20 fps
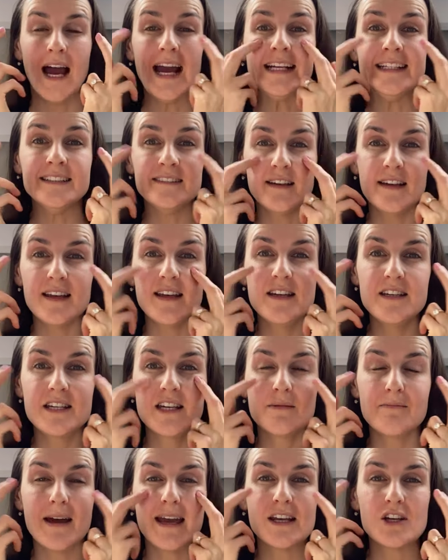I need
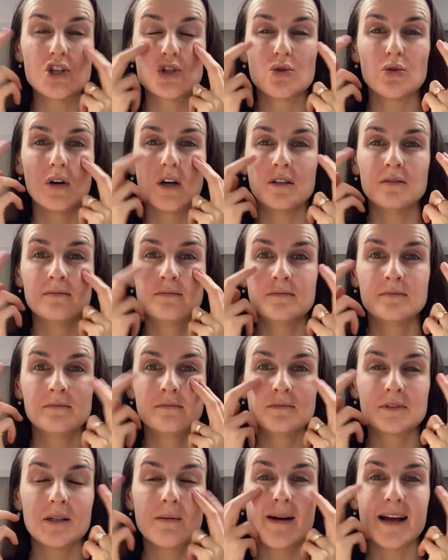to make sure
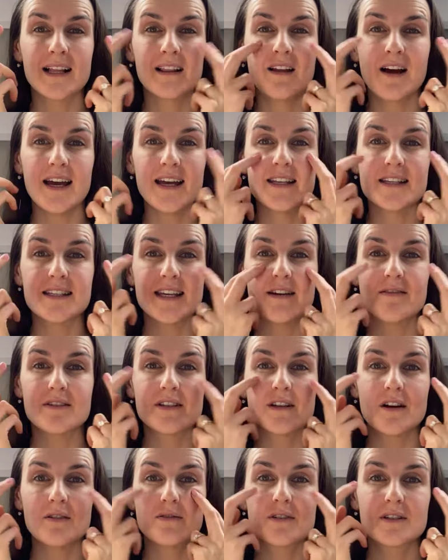that my clients get
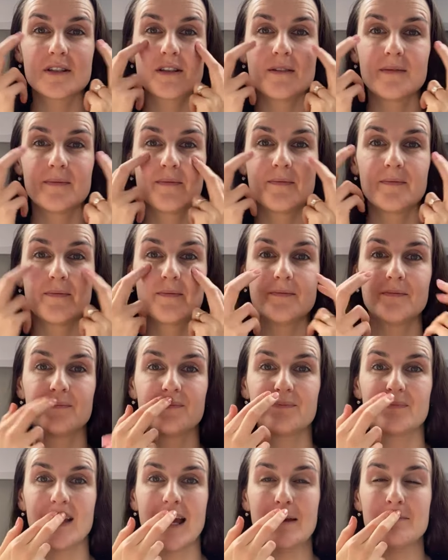results.
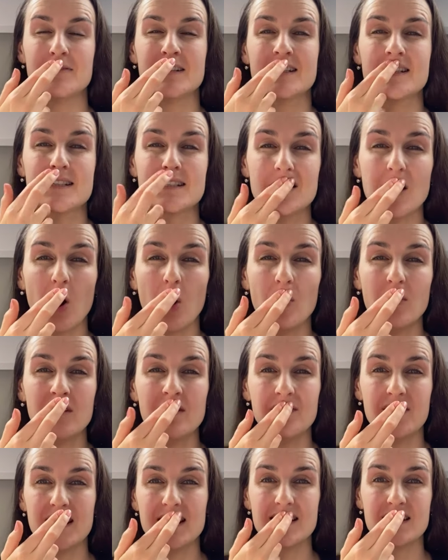I'm so
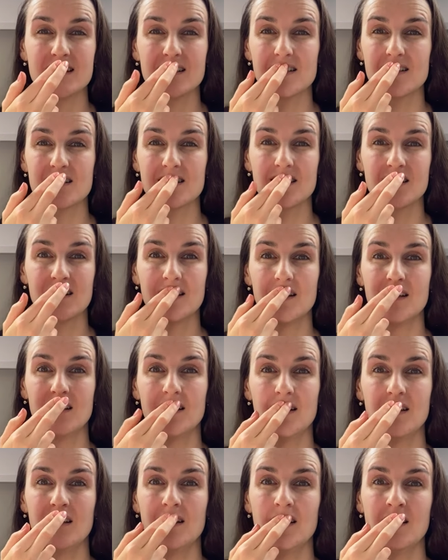invested
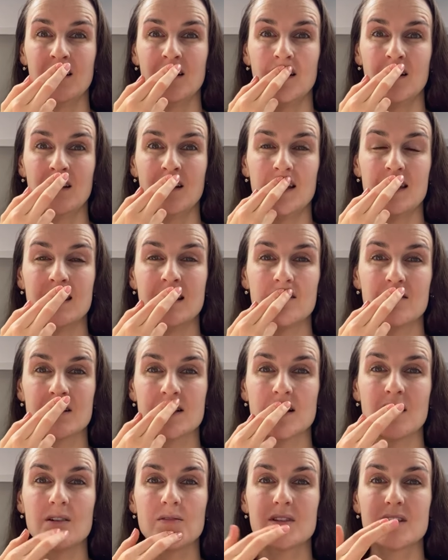in their
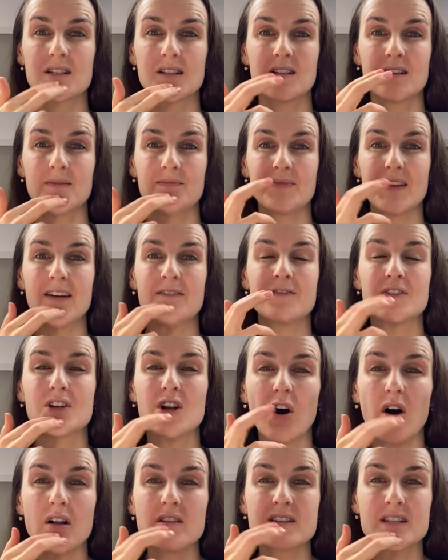results. I've
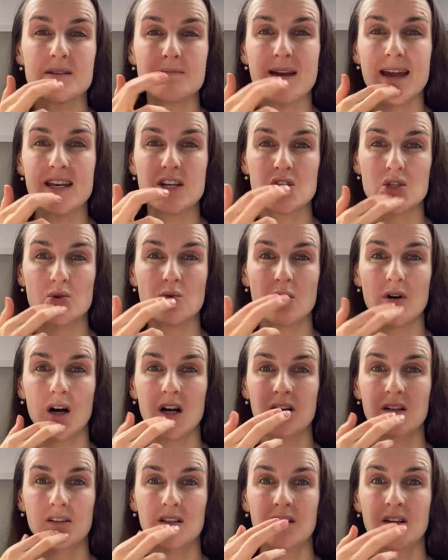got to make
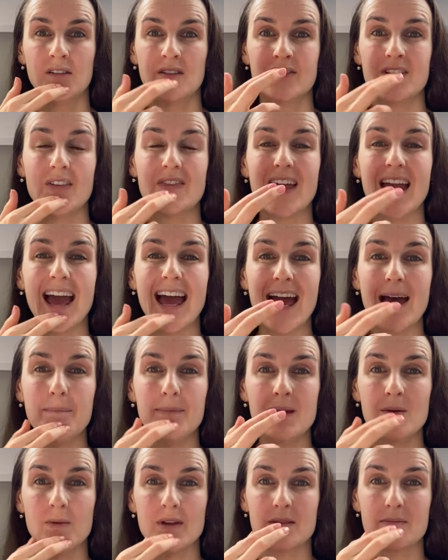sure that they're
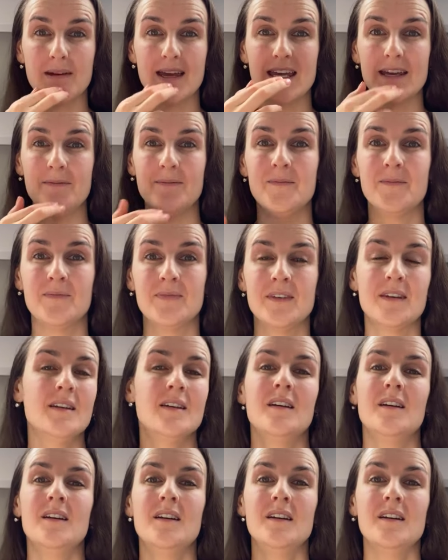happy with me.
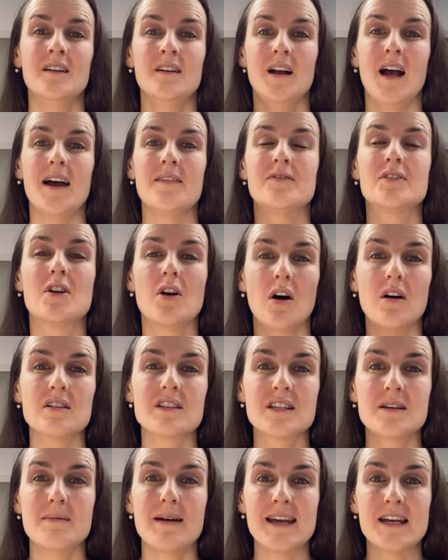I've
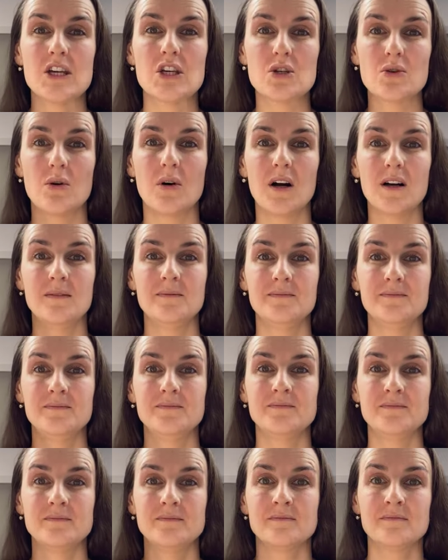got to make sure
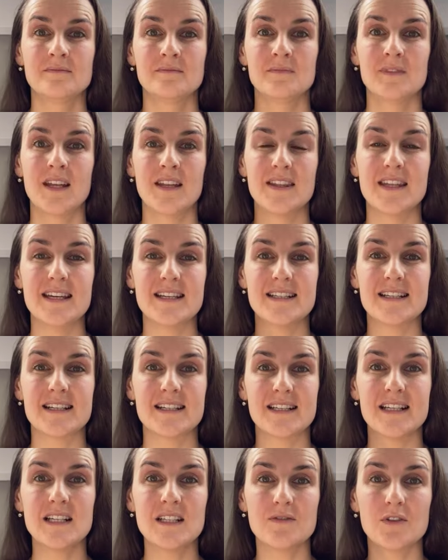that they're
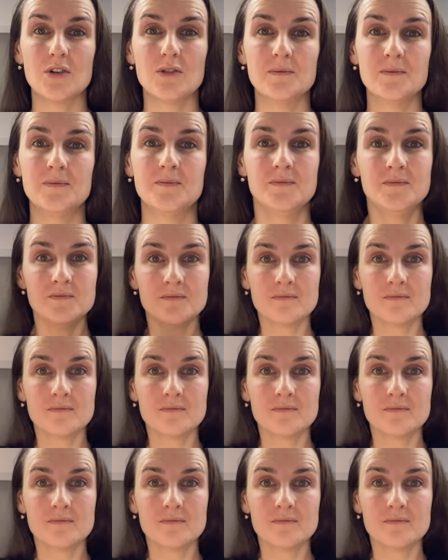successful.